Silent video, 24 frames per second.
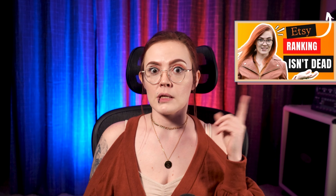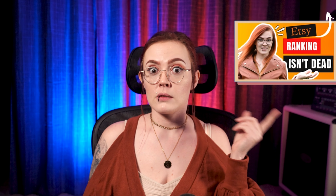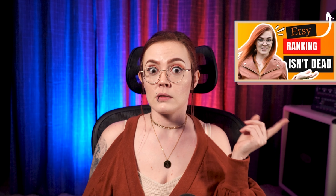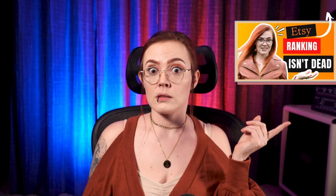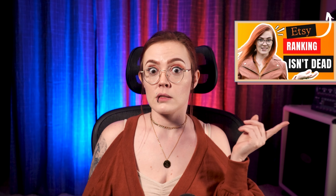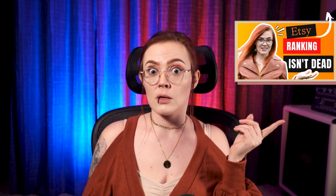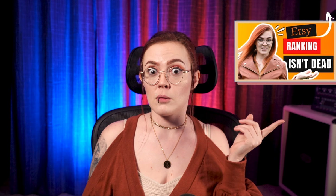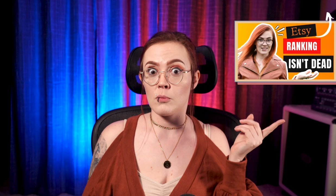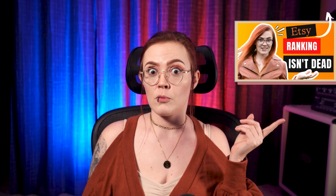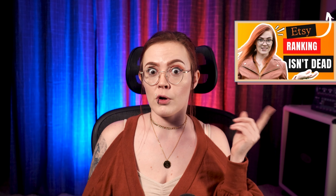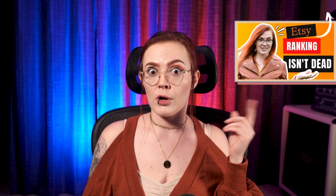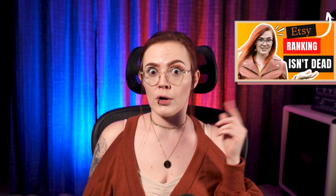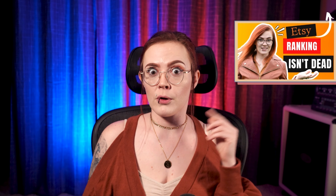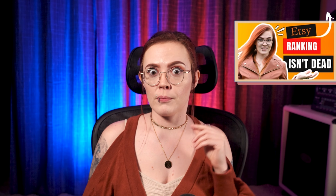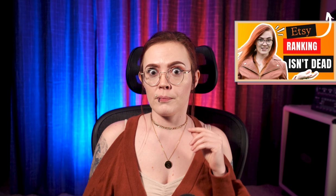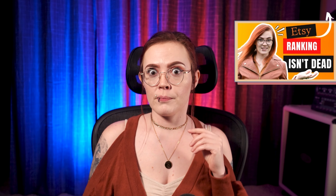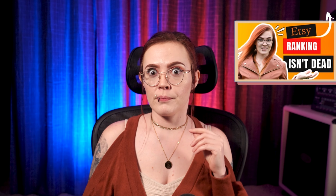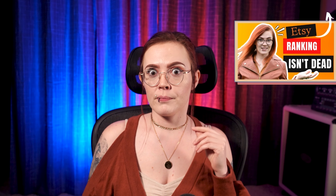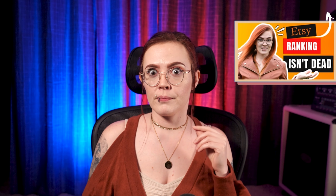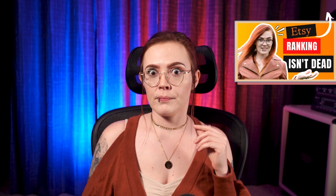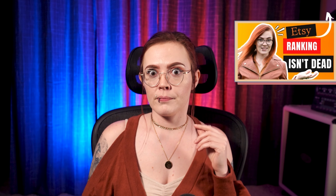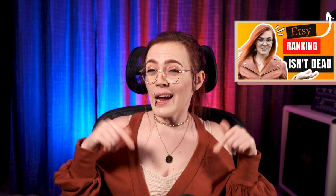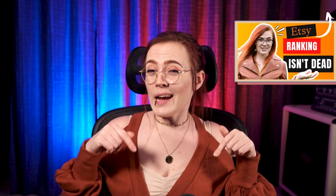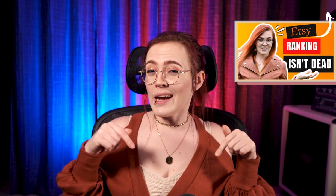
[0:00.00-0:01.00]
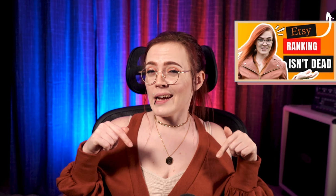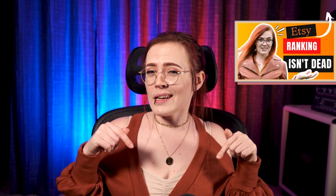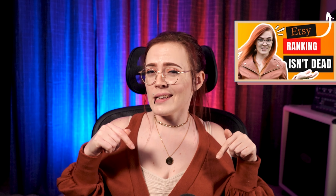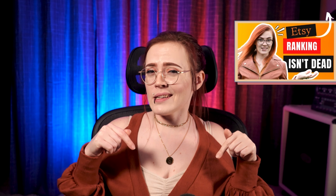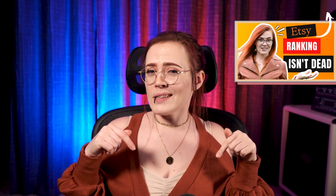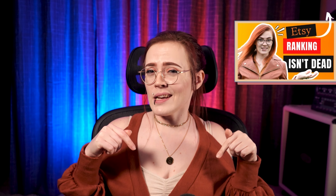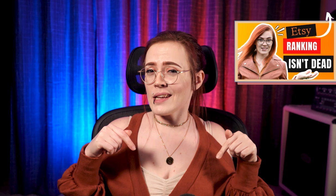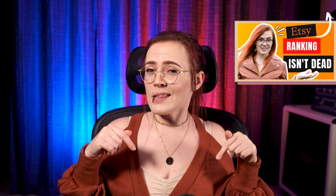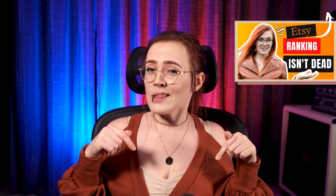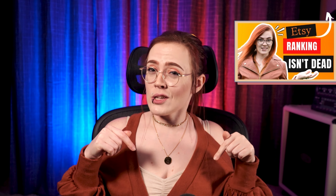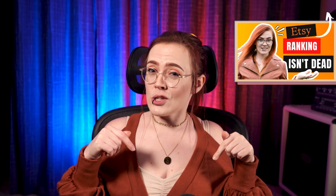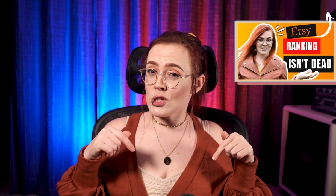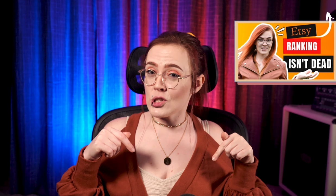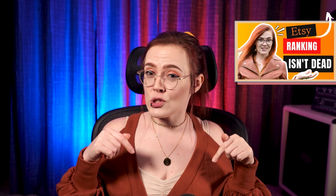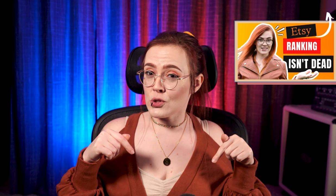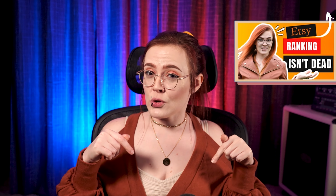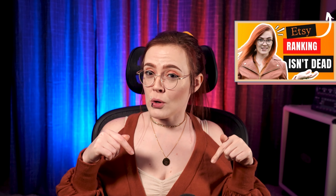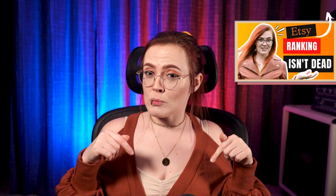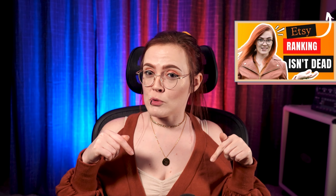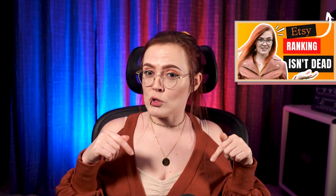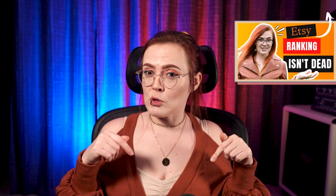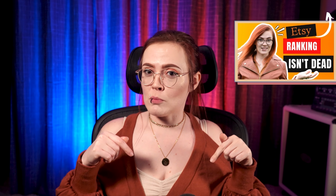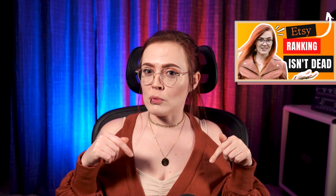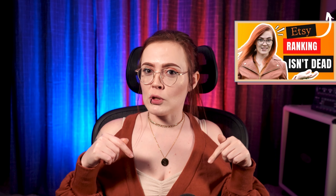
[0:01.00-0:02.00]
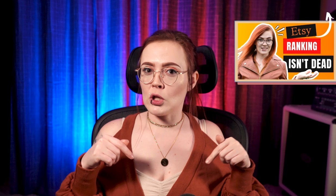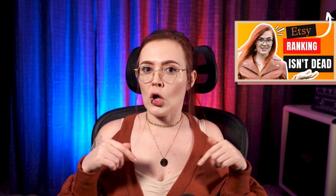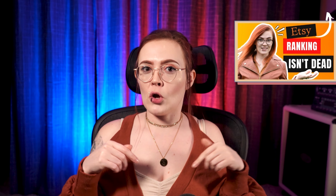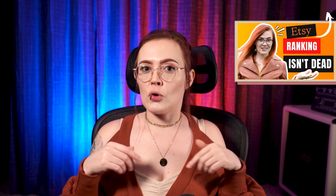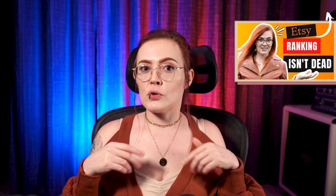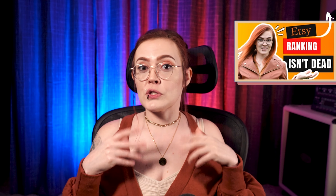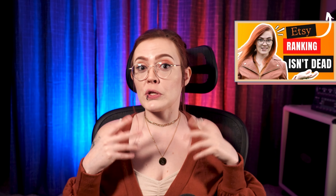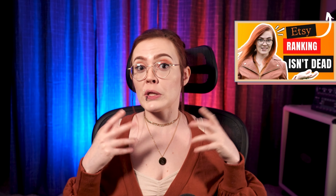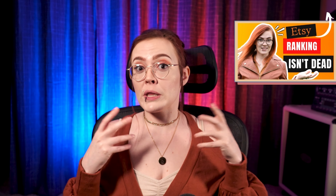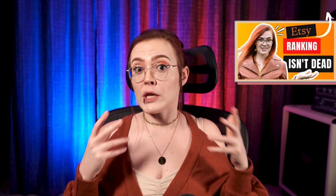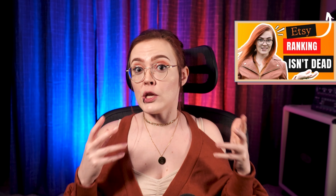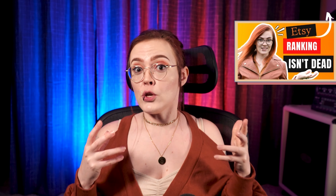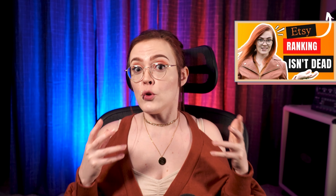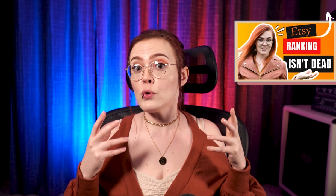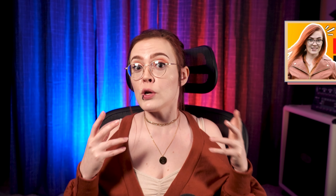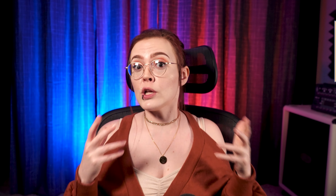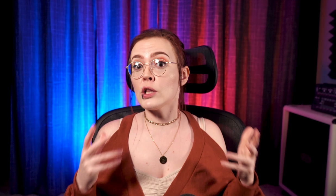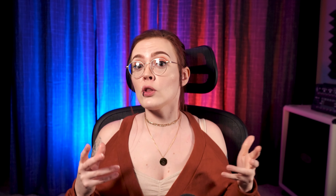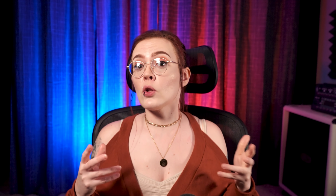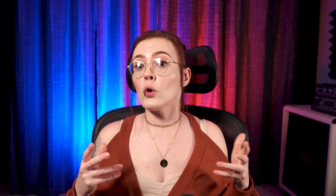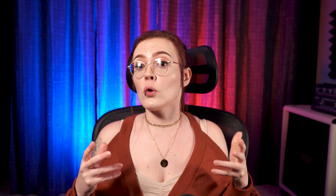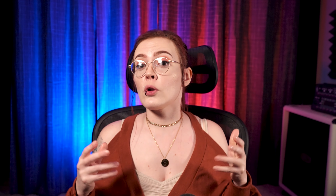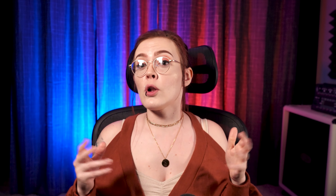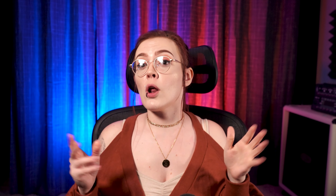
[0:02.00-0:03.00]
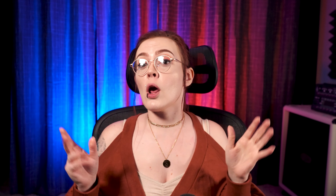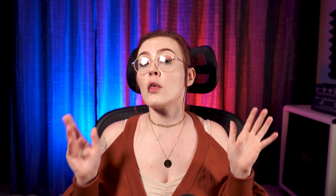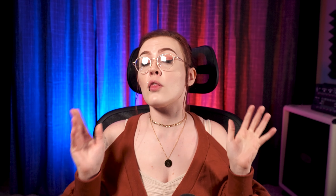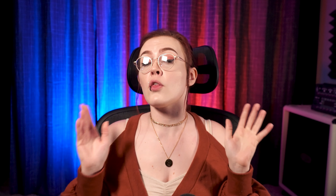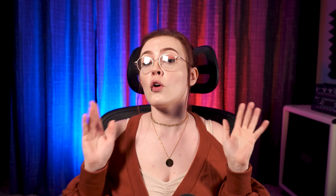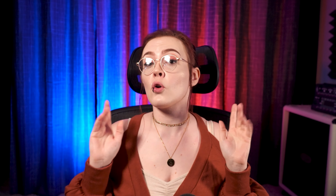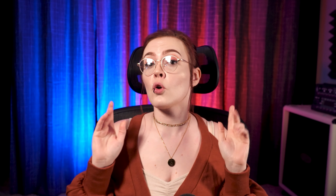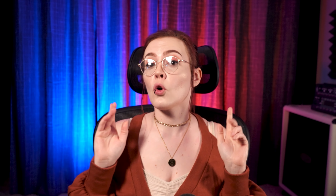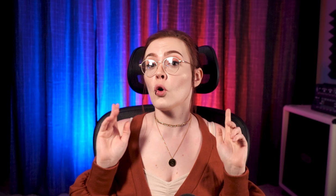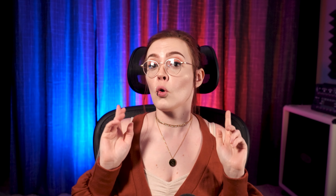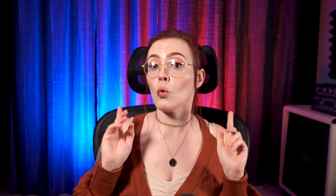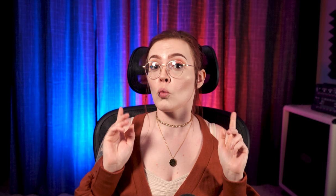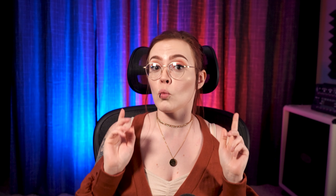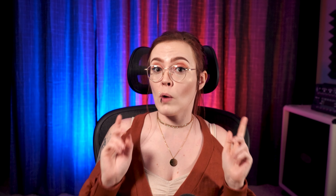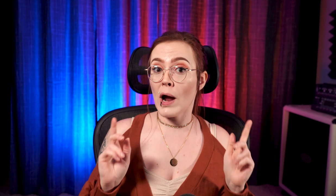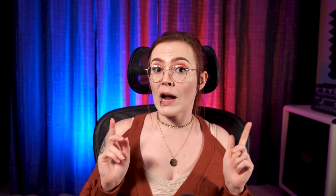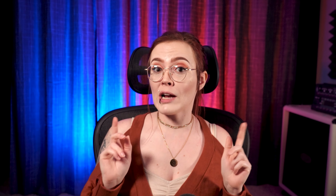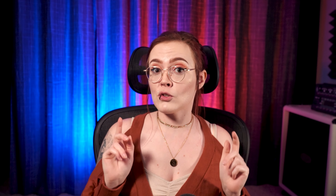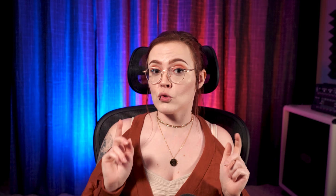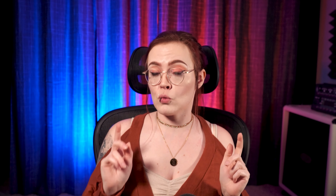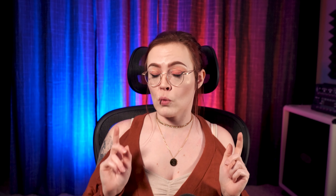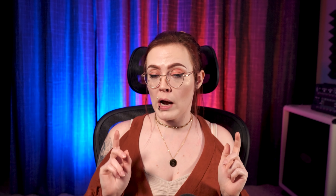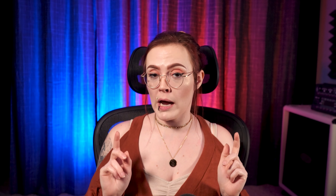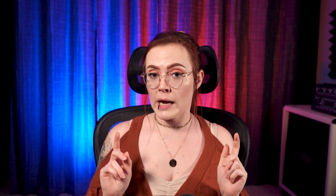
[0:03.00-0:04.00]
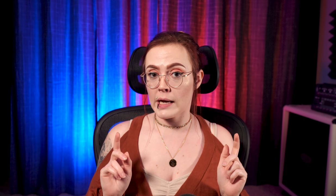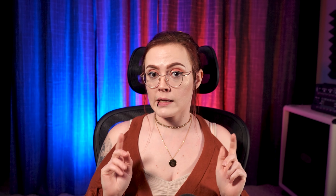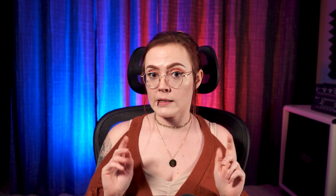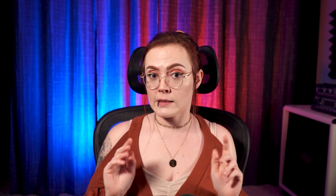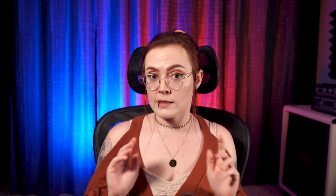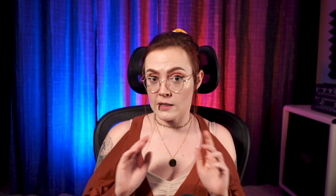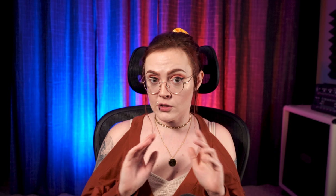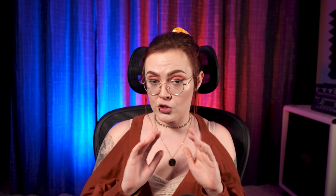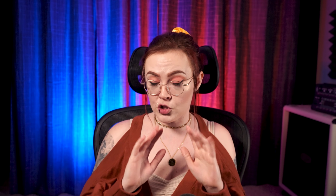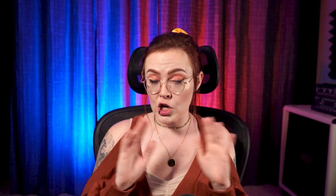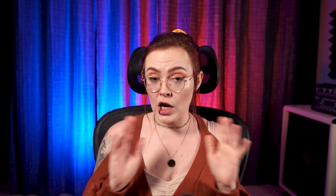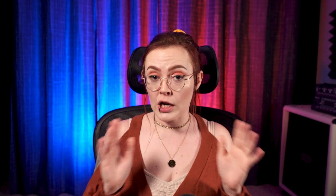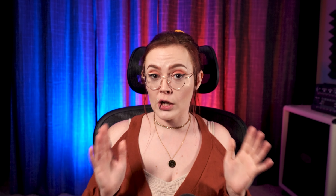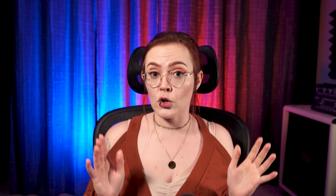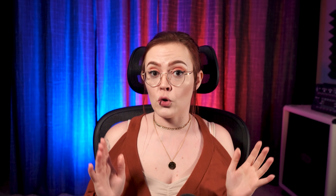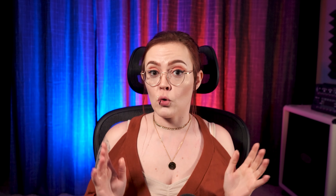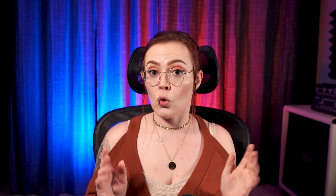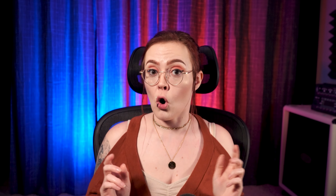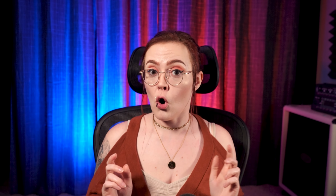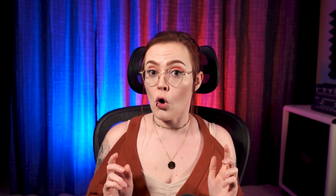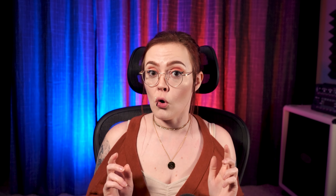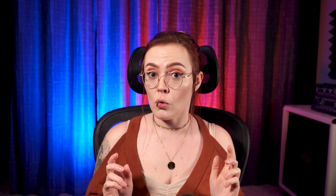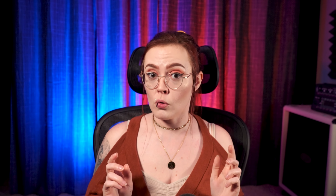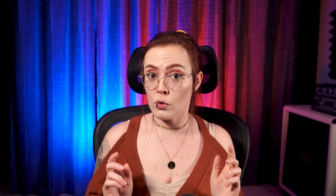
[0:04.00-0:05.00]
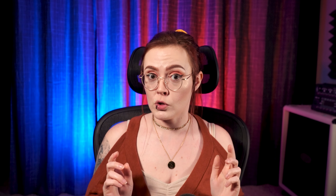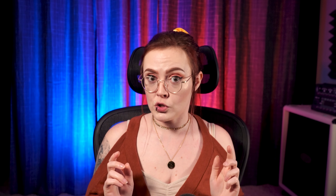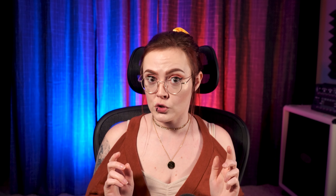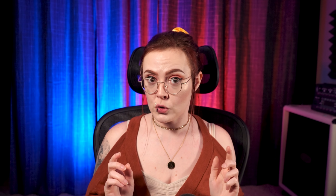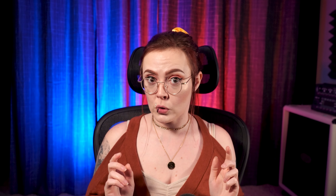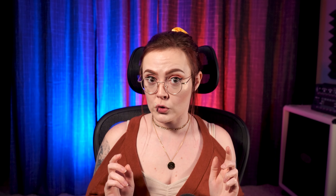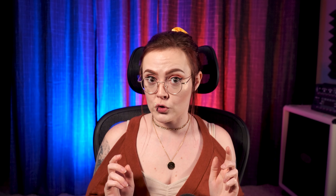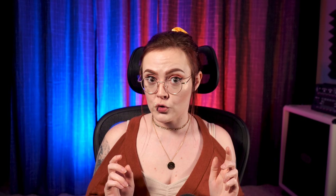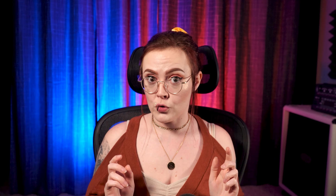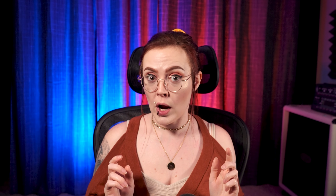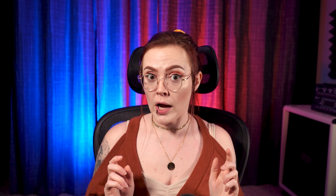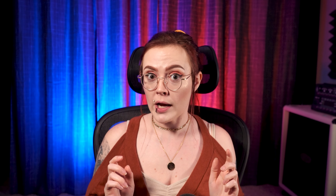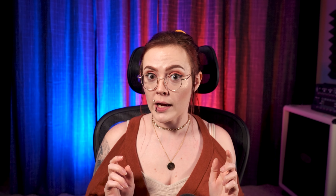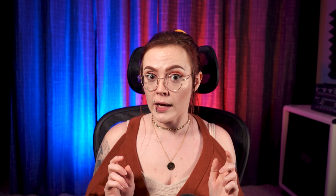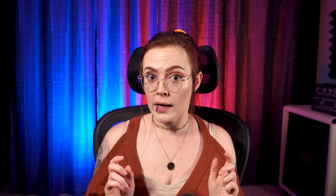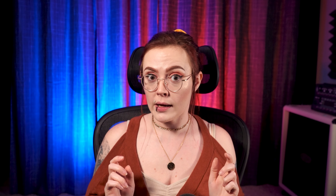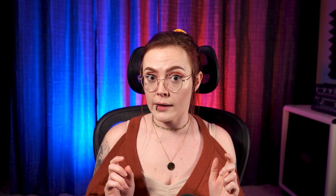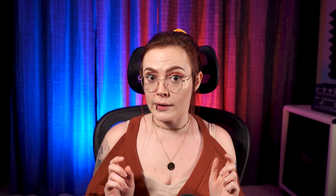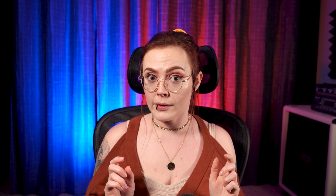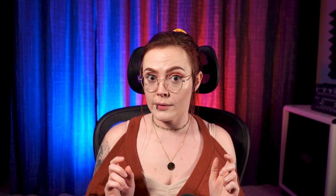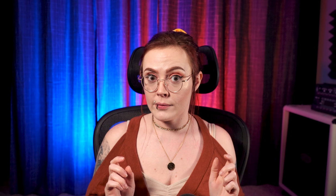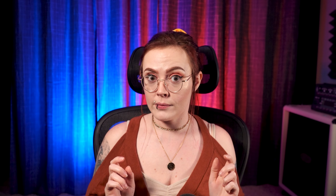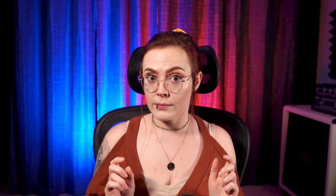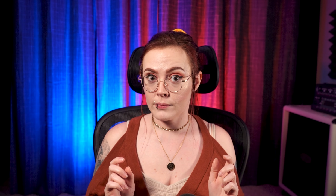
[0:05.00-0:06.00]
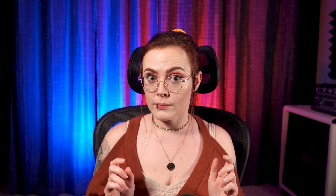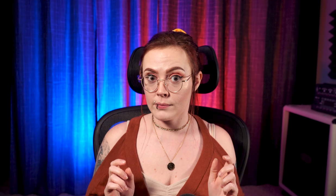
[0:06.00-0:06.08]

somewhere and in the description below so that you can learn the correct way to check your own search ranking.